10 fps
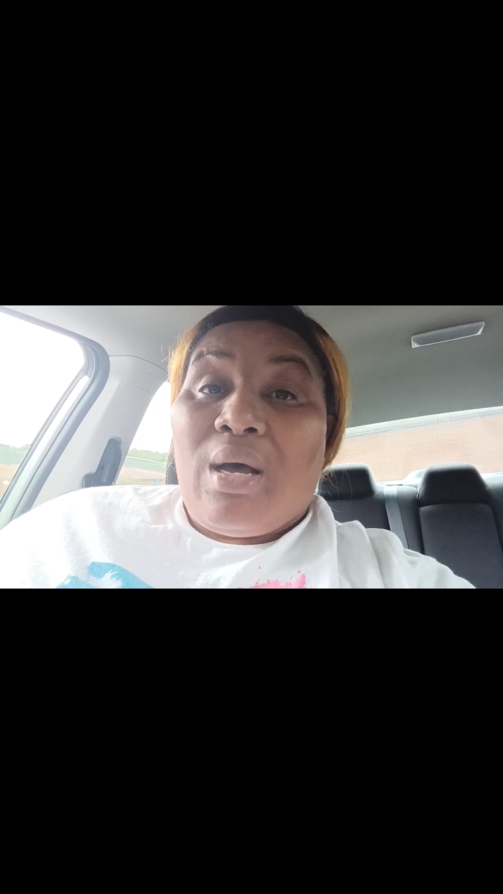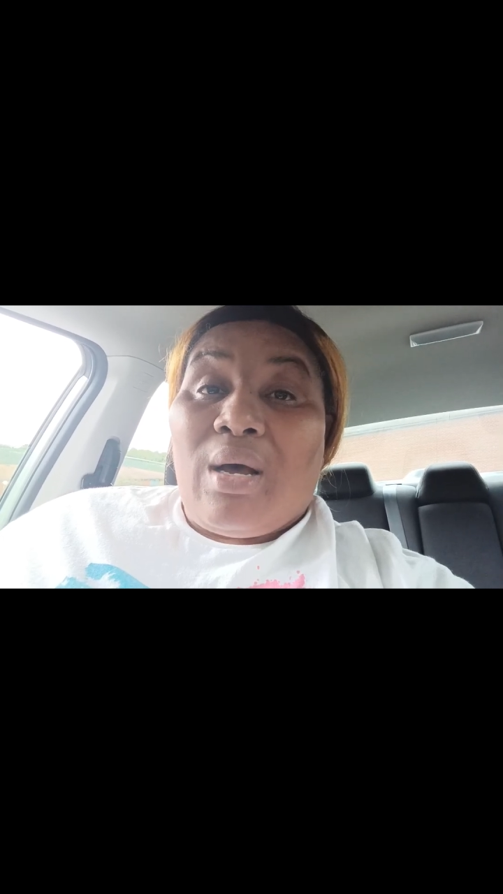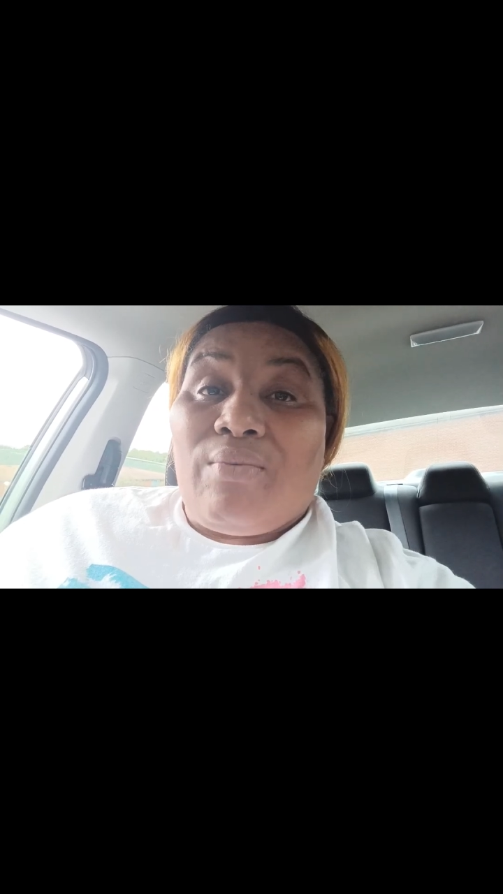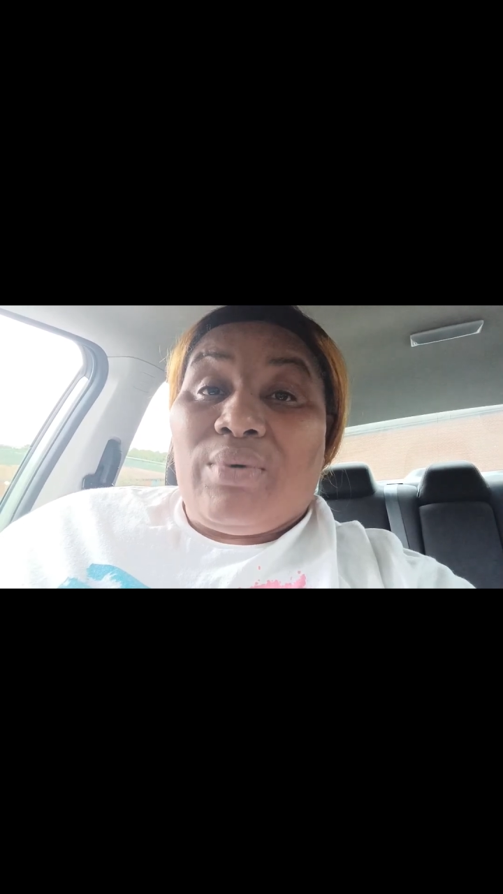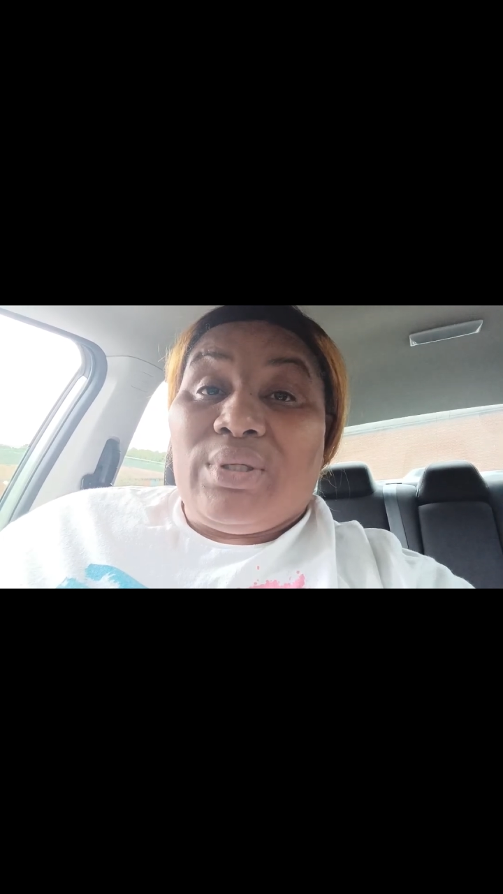
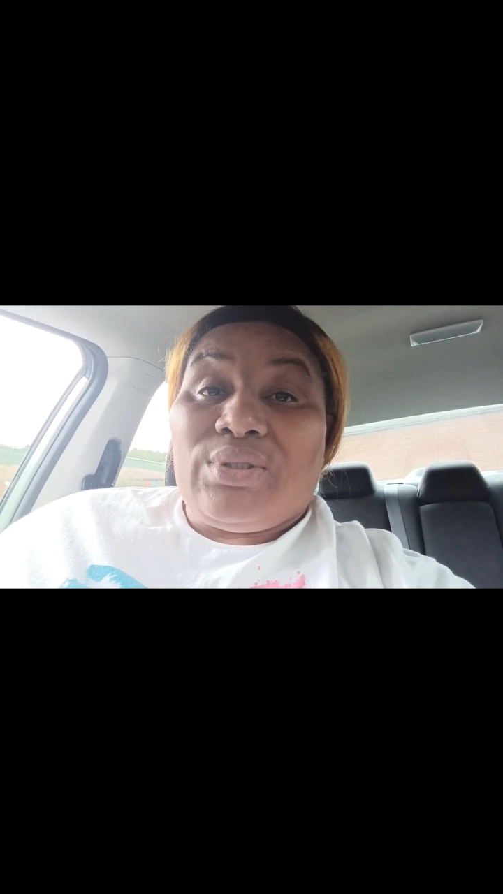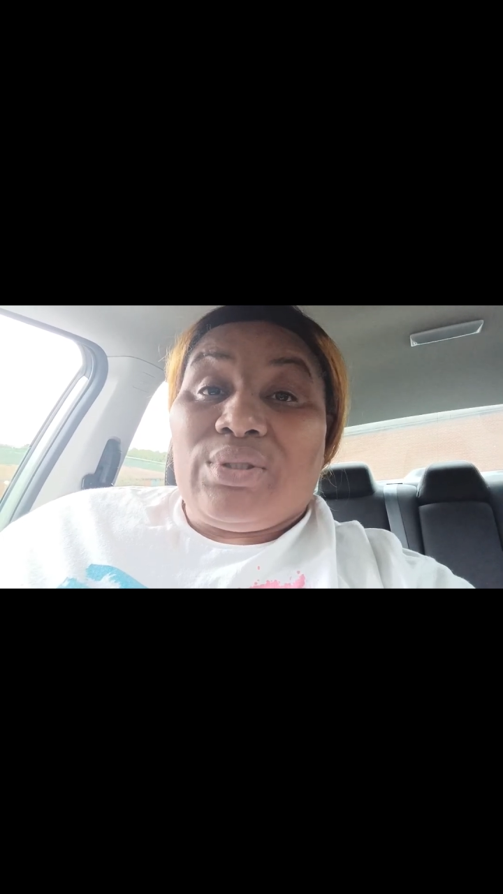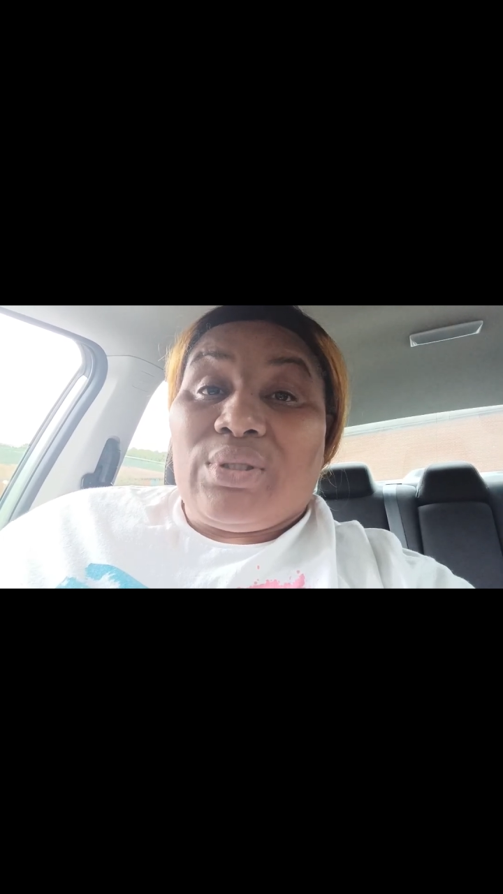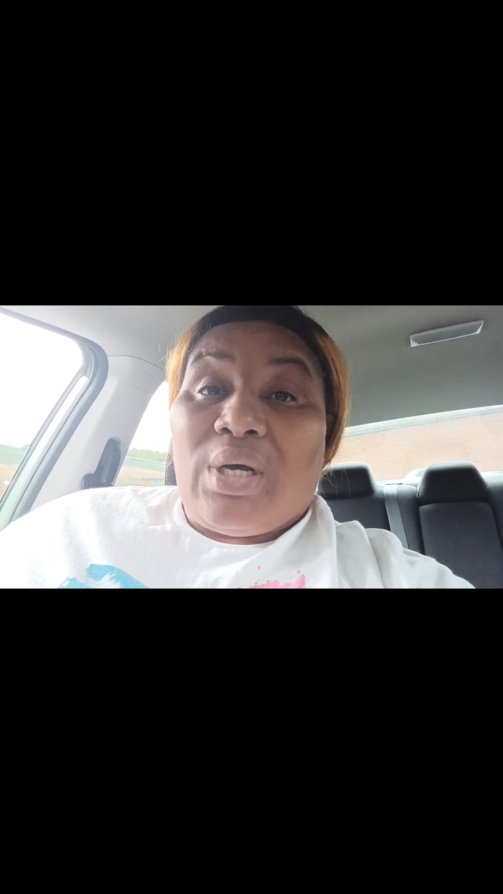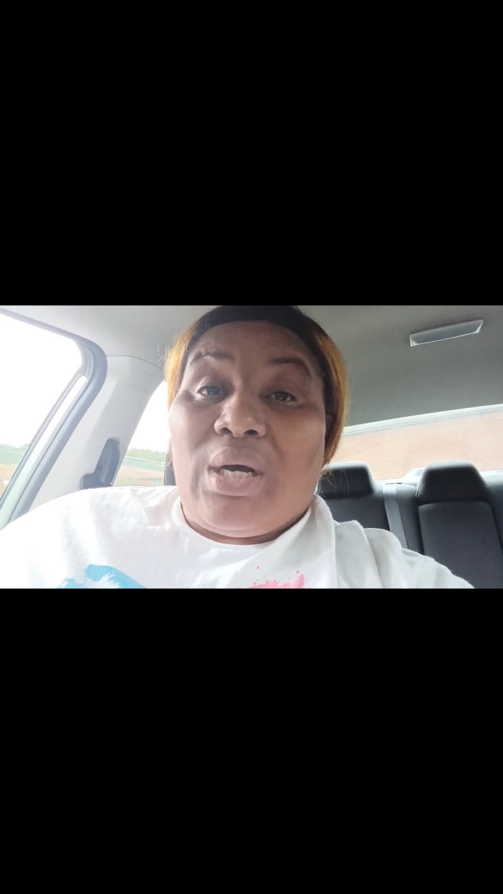I went
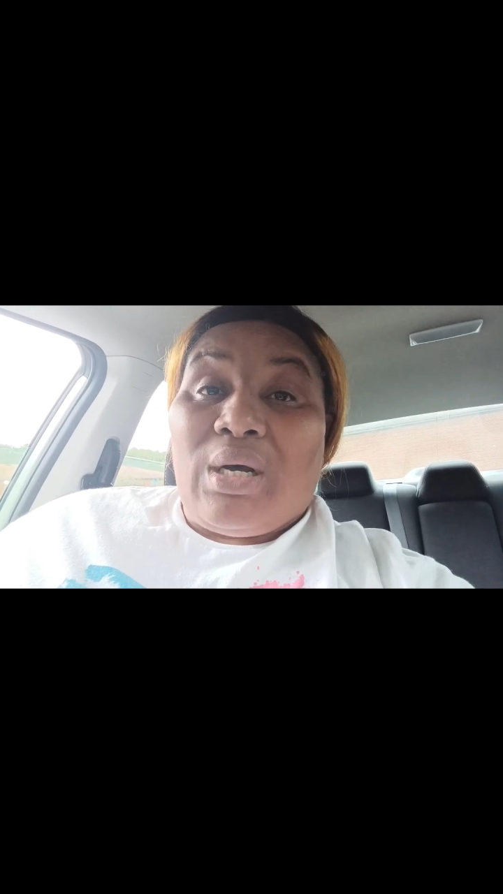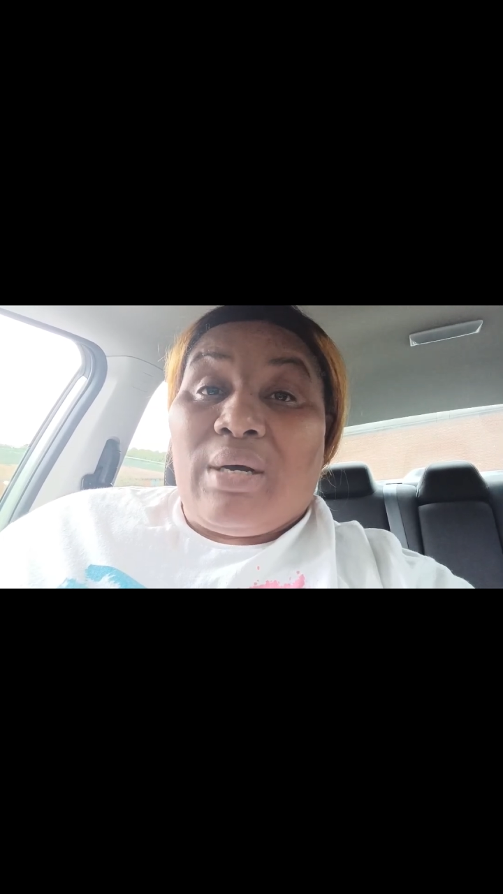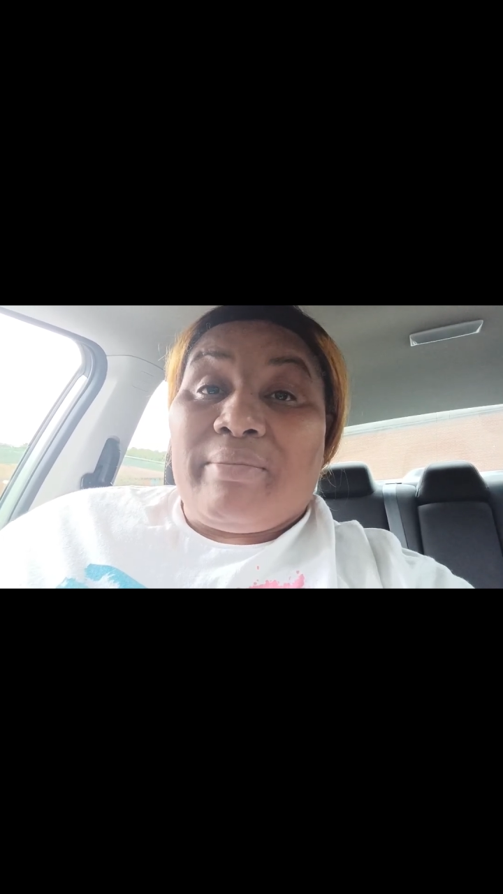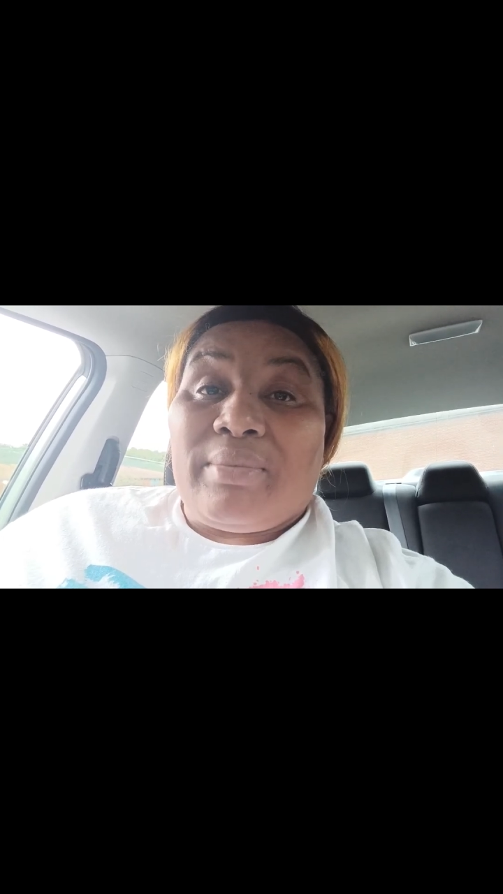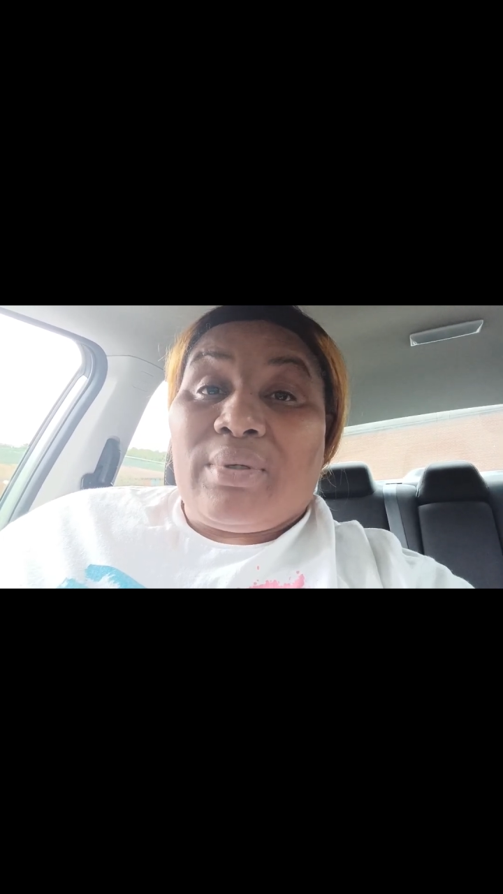to
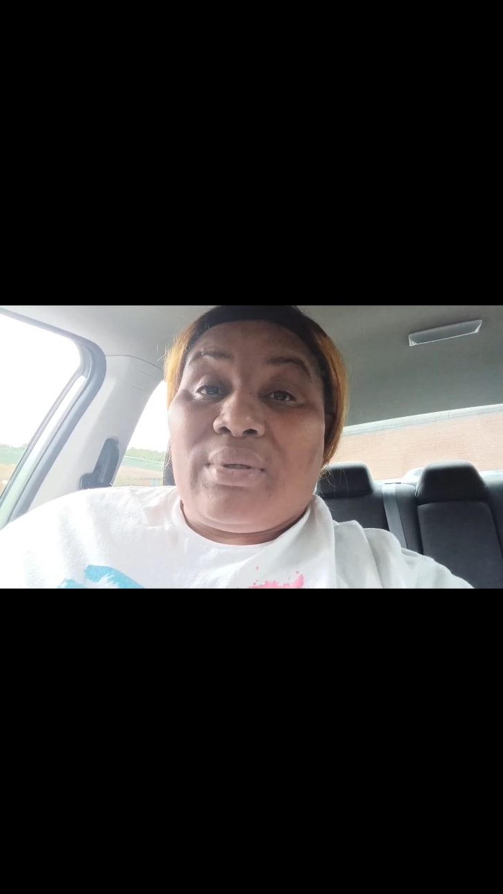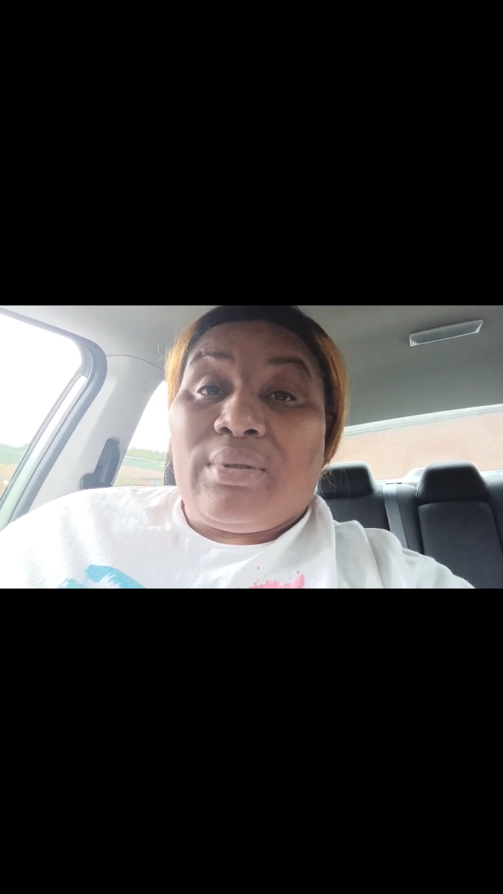um,